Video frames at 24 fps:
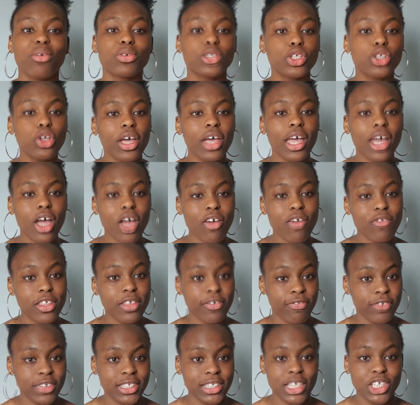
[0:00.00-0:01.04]
was looking over the
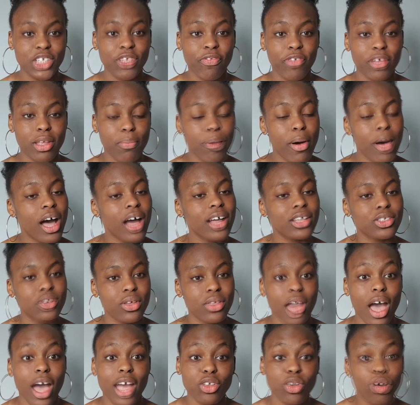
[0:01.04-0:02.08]
footage for the part 2
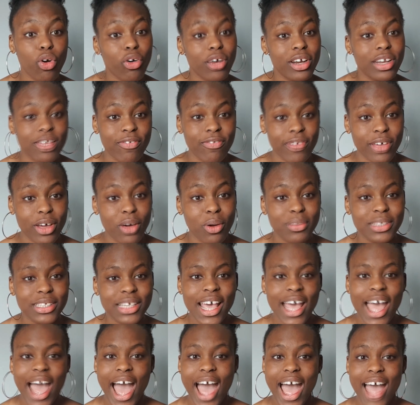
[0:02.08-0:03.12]
that I'd already filmed
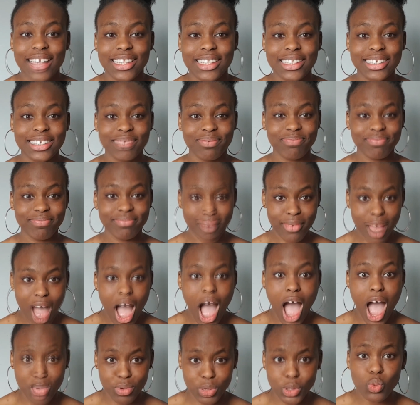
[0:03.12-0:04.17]
and
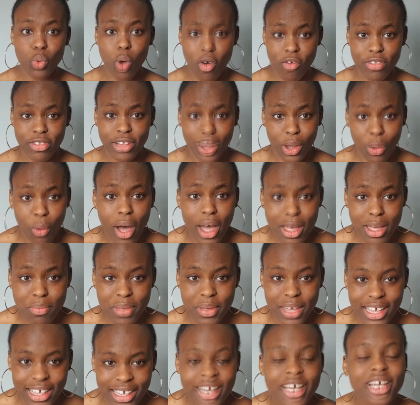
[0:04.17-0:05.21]
I was waffling quite a
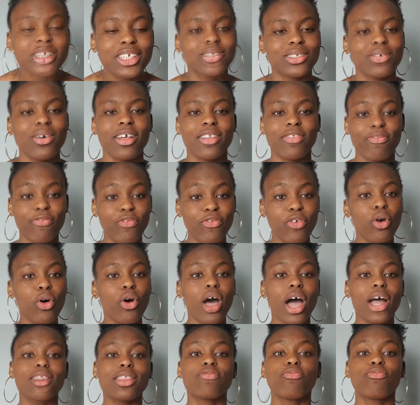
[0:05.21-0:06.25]
bit, so I
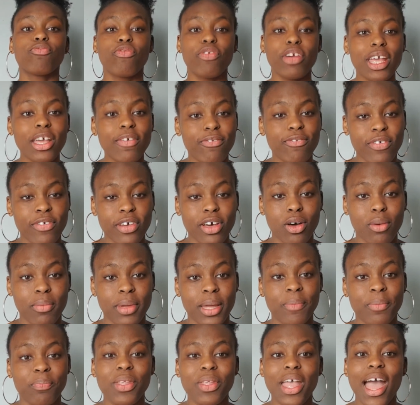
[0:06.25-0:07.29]
thought I'd re-film
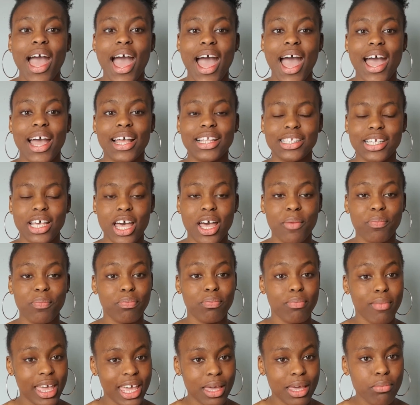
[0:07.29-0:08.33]
it
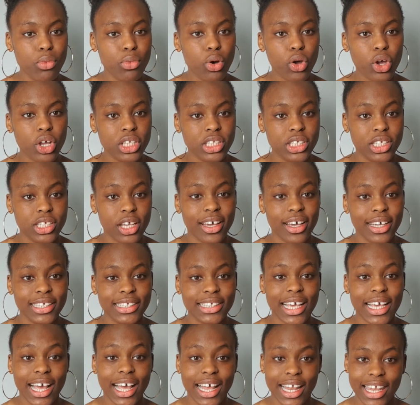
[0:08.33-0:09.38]
and make it more
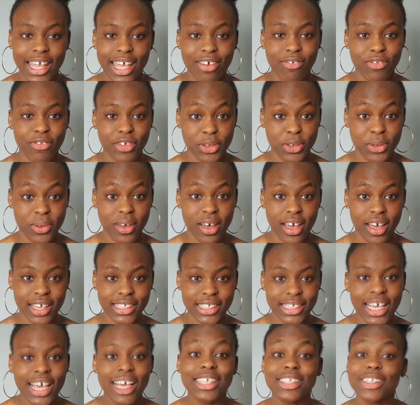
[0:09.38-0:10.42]
concise and clear for you guys.
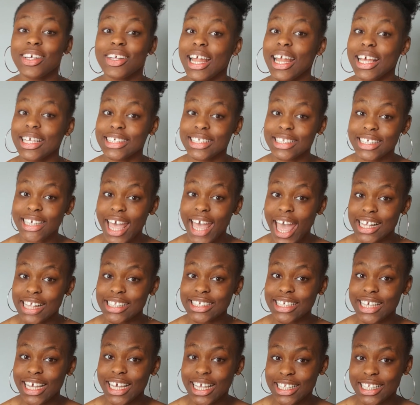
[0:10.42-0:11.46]
So let's get
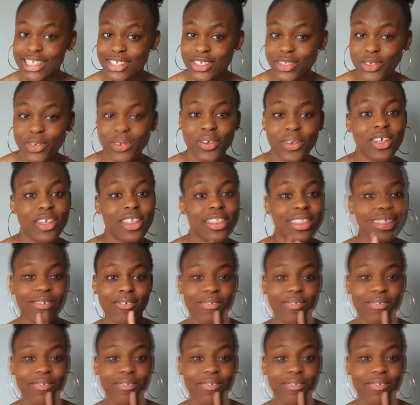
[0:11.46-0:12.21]
into the